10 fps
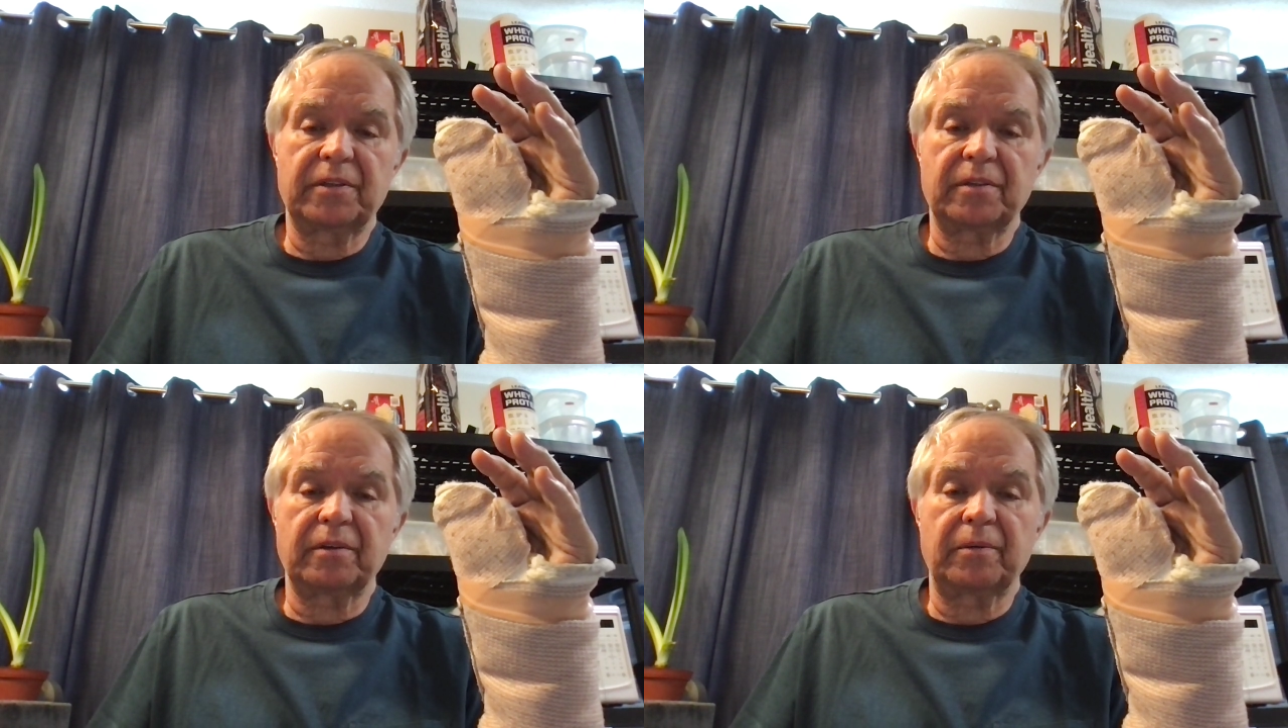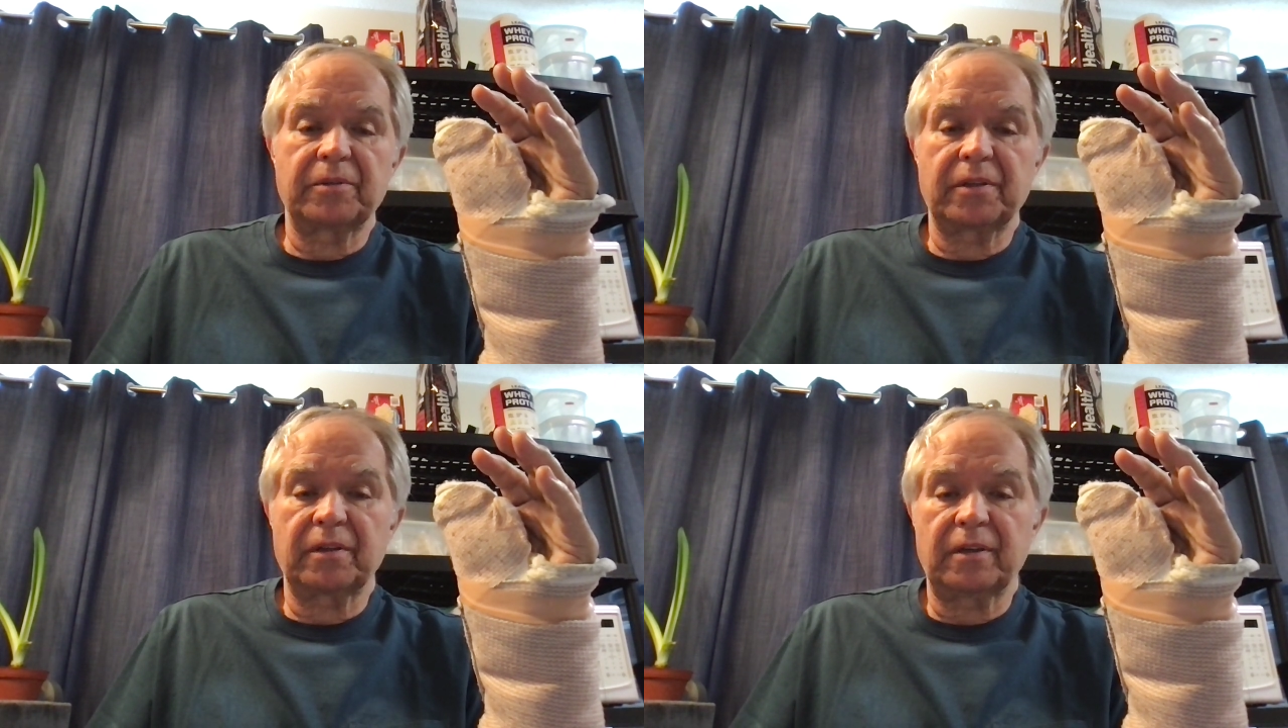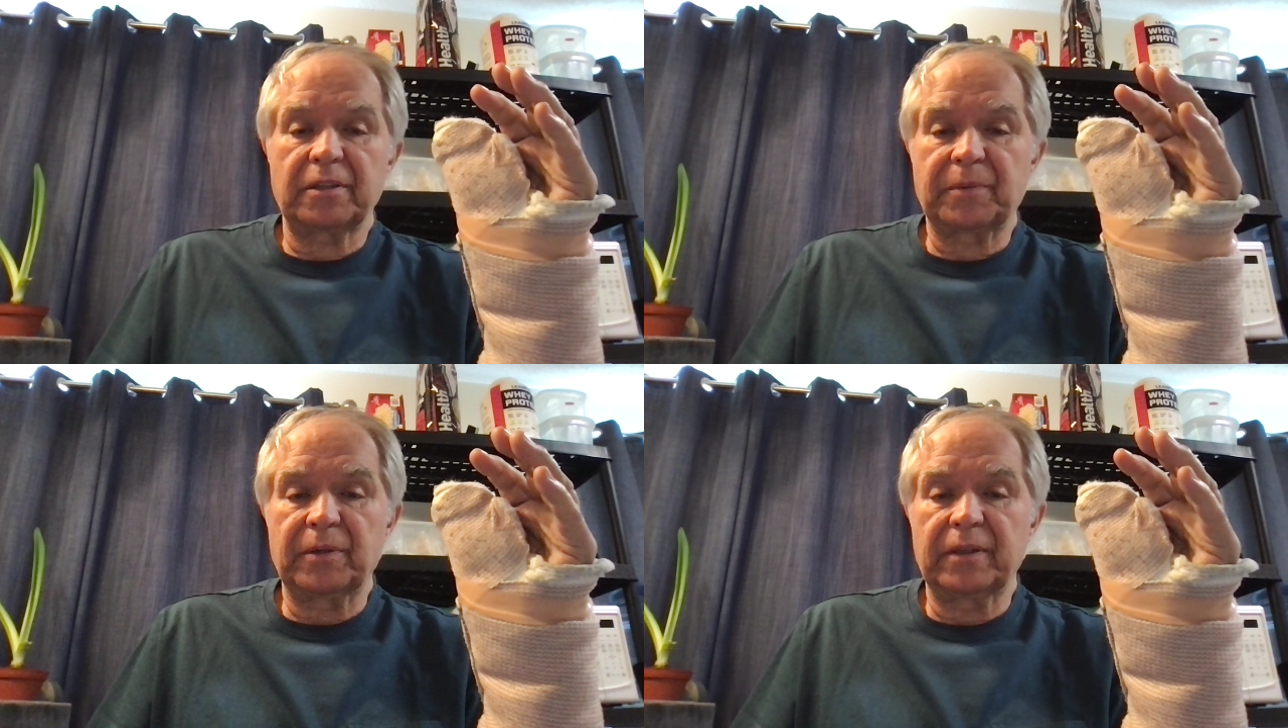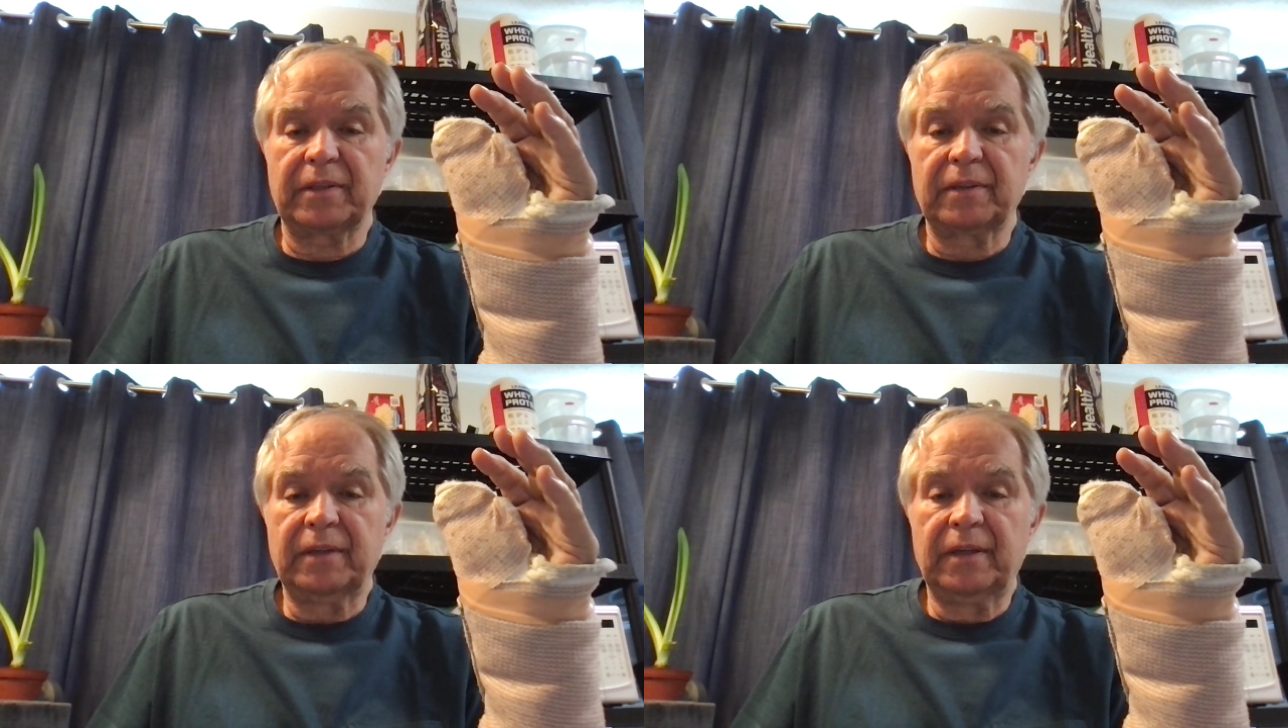so I was at the hospital
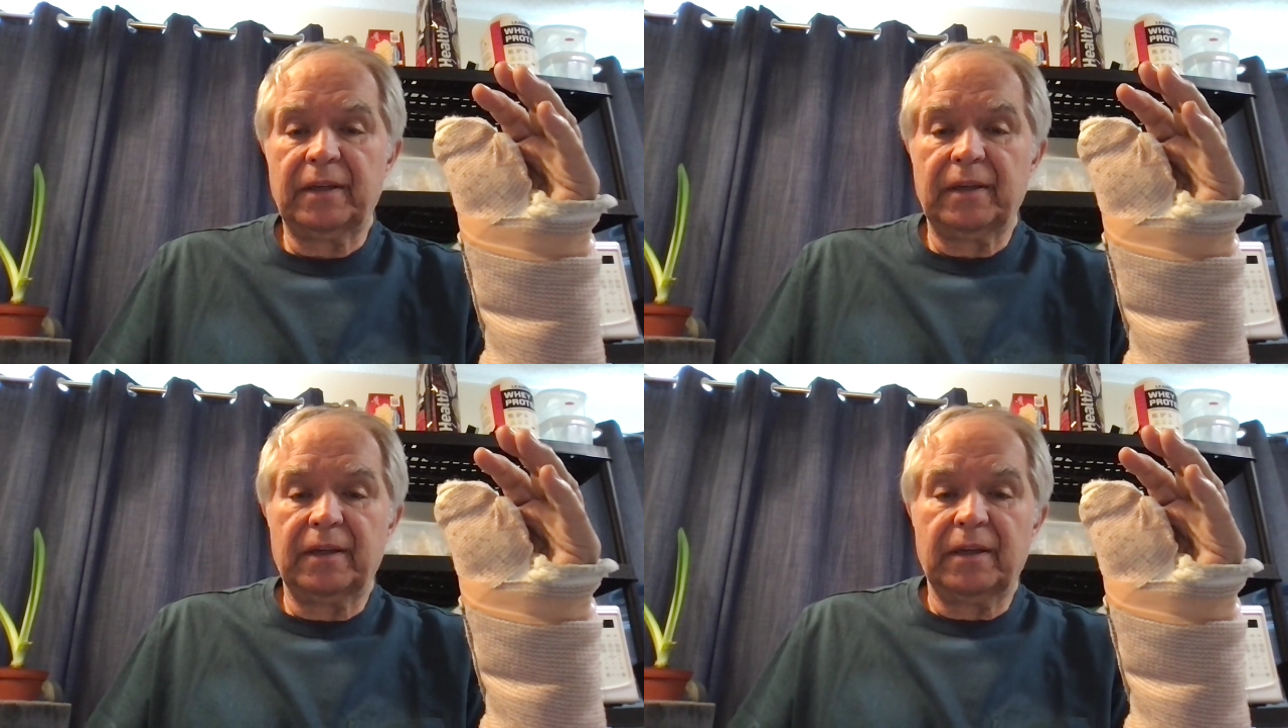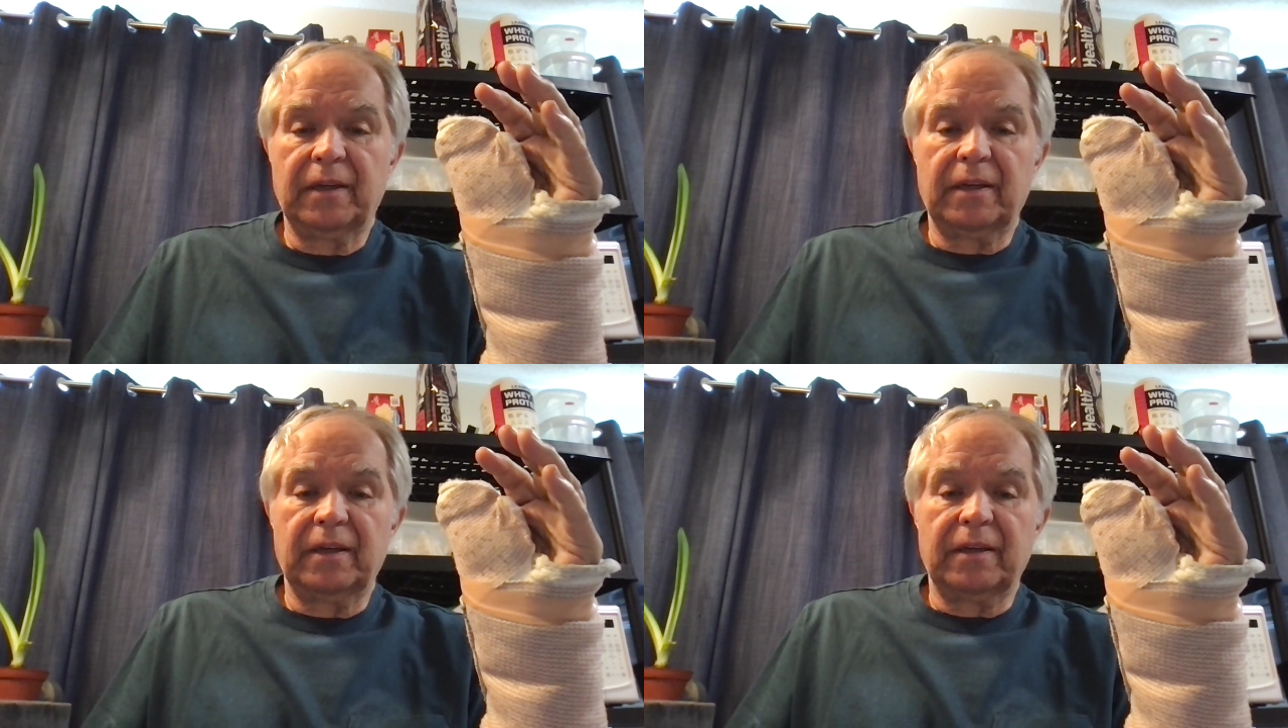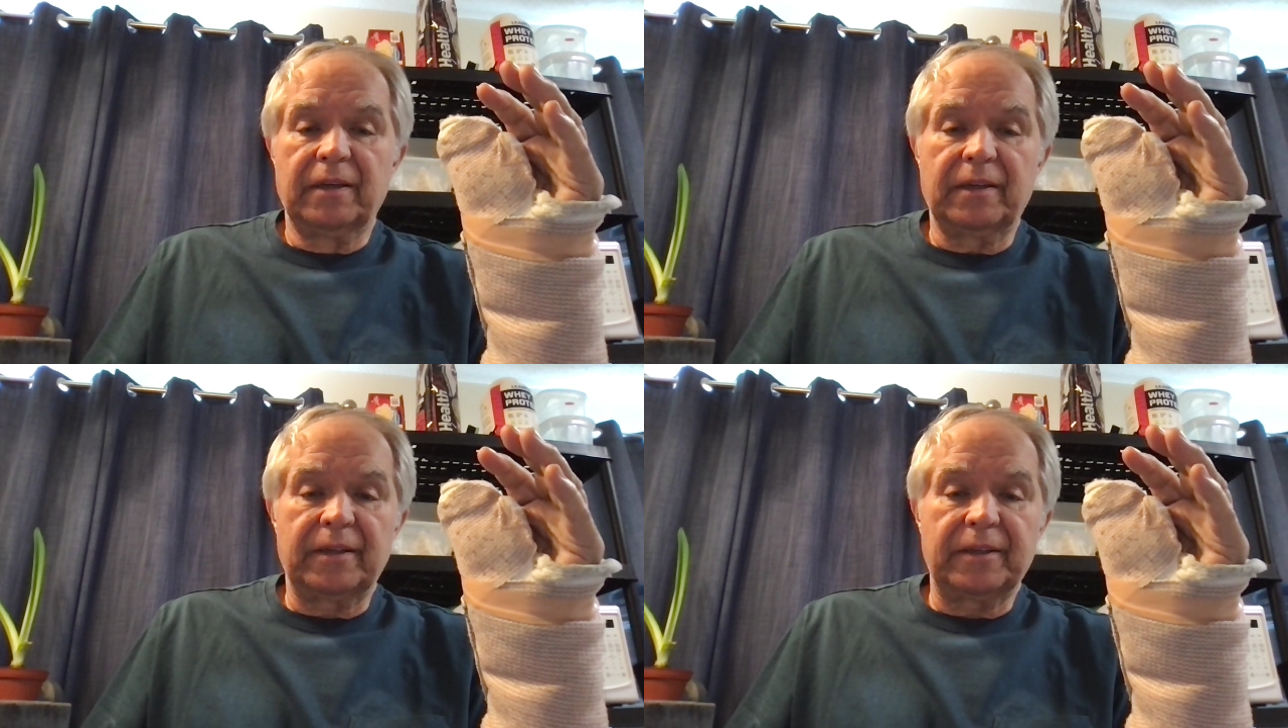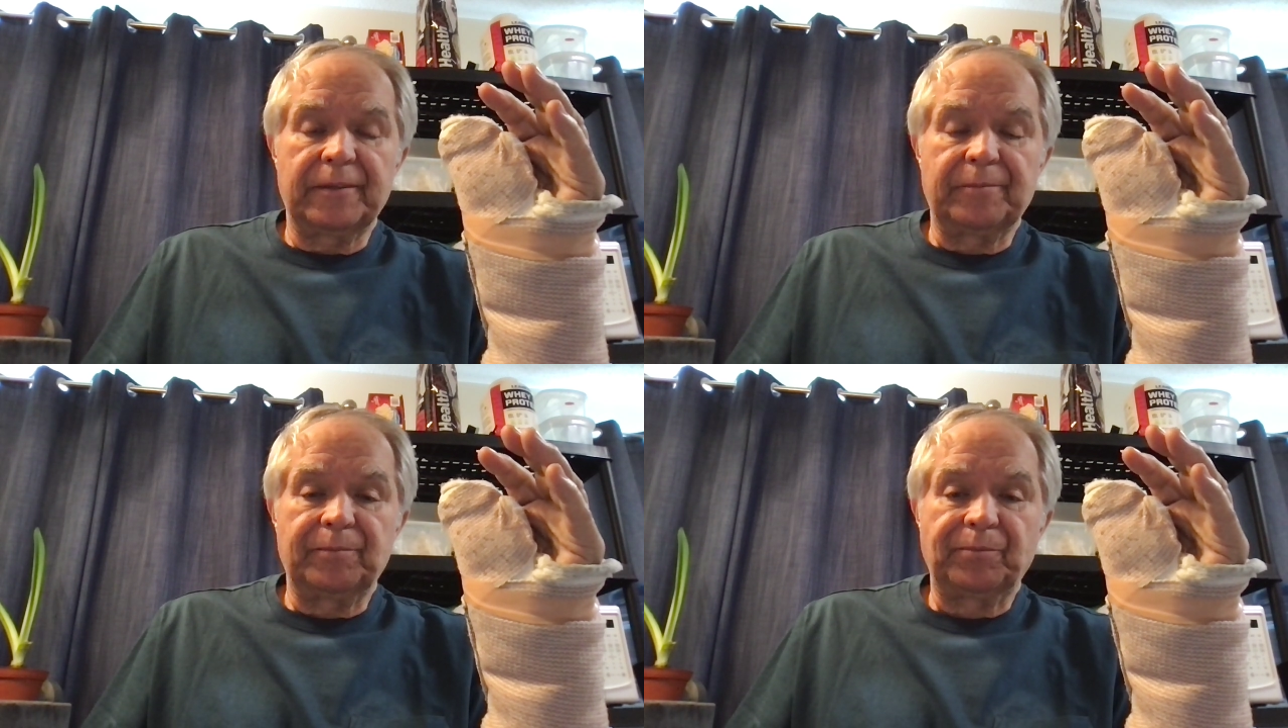at
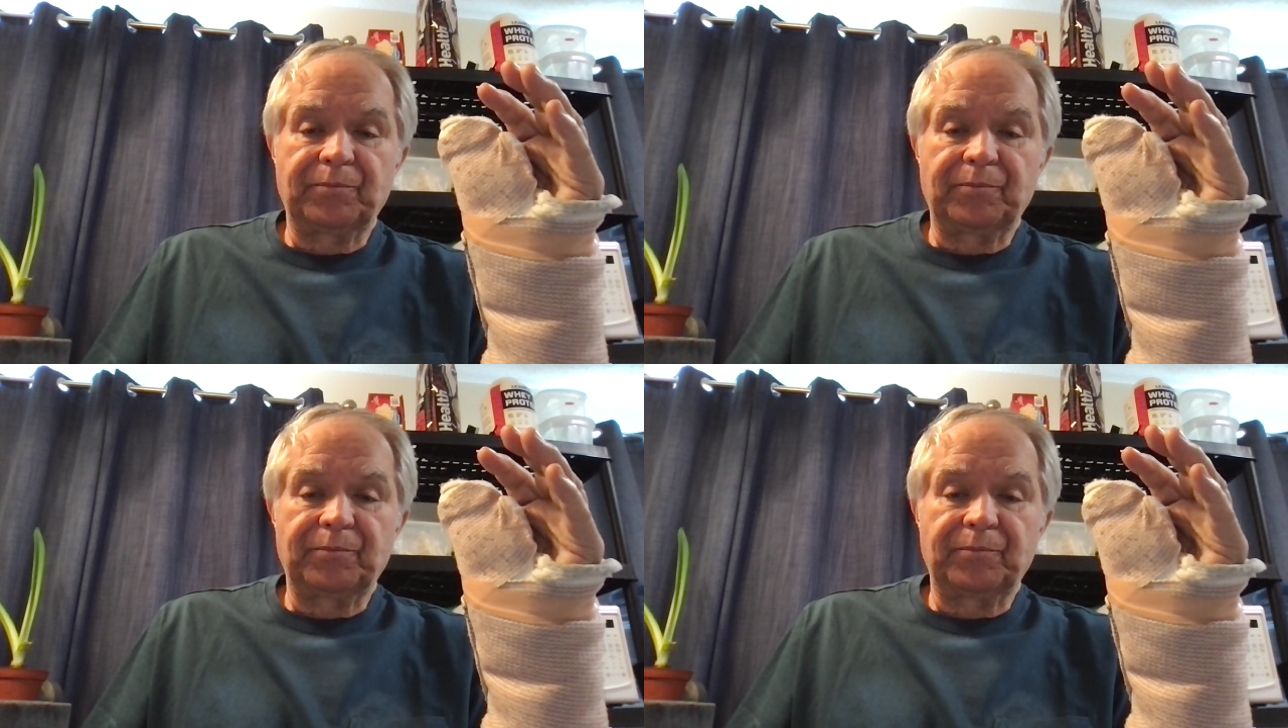um,